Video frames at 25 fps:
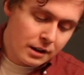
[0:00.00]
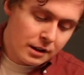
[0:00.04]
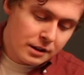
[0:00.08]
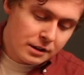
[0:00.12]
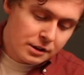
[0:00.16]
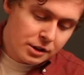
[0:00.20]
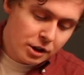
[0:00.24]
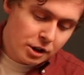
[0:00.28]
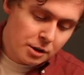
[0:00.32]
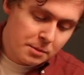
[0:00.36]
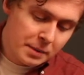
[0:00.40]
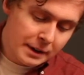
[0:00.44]

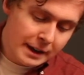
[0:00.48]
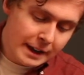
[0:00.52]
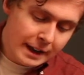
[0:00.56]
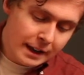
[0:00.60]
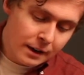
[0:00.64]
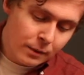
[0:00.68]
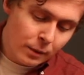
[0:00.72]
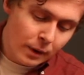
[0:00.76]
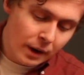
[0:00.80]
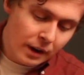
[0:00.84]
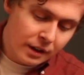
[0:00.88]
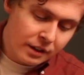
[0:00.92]
So to
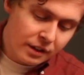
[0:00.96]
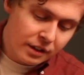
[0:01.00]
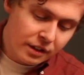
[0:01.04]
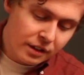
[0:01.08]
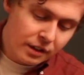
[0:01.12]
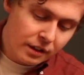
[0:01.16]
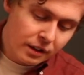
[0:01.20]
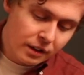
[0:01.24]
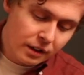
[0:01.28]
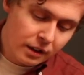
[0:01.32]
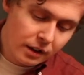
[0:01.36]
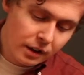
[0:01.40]
begin
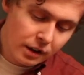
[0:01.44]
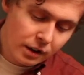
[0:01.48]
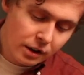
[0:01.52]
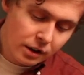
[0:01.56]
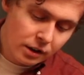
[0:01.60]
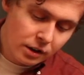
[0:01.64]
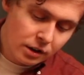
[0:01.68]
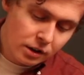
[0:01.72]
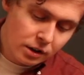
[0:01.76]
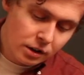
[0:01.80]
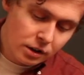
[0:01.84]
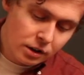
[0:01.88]
with,
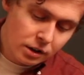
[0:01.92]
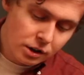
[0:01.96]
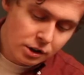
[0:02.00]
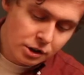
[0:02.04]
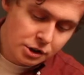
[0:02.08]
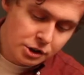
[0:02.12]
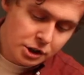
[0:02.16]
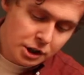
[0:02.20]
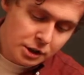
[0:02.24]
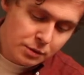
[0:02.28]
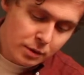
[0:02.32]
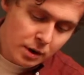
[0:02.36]

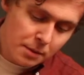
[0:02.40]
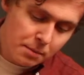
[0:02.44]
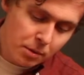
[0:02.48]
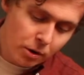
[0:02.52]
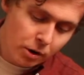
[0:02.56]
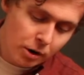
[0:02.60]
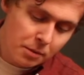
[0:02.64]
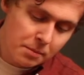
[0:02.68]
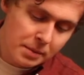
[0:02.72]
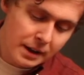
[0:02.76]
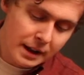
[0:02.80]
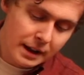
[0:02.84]
you just want to
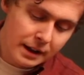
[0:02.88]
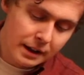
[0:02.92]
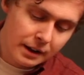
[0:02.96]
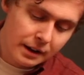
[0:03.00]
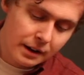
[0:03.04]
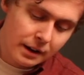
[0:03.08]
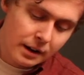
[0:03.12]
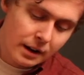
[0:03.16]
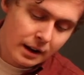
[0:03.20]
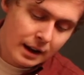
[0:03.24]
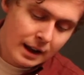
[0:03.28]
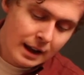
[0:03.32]
pour a bit in.